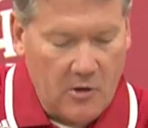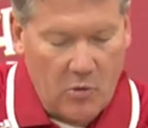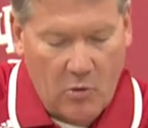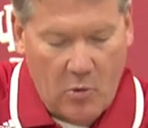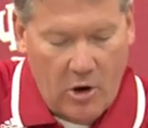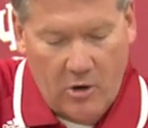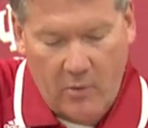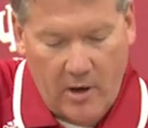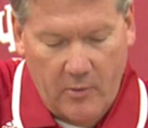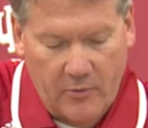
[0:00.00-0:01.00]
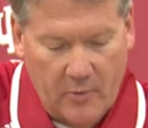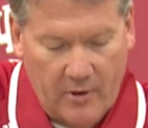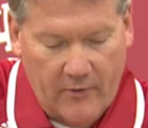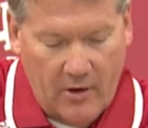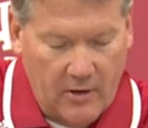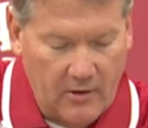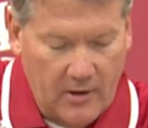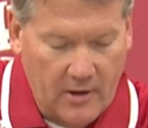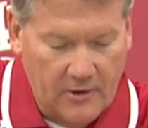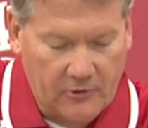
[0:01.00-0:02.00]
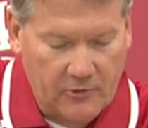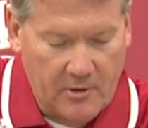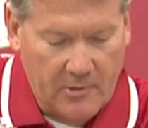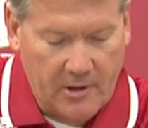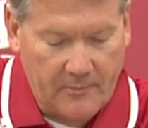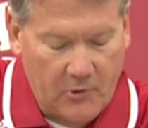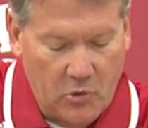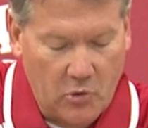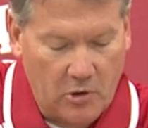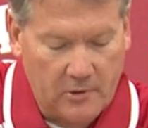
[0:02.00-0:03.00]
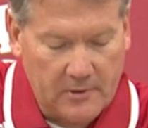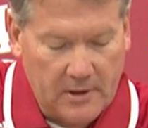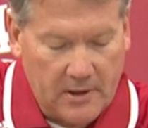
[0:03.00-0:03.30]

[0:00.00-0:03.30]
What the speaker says: who will walk away with one of our extremely cool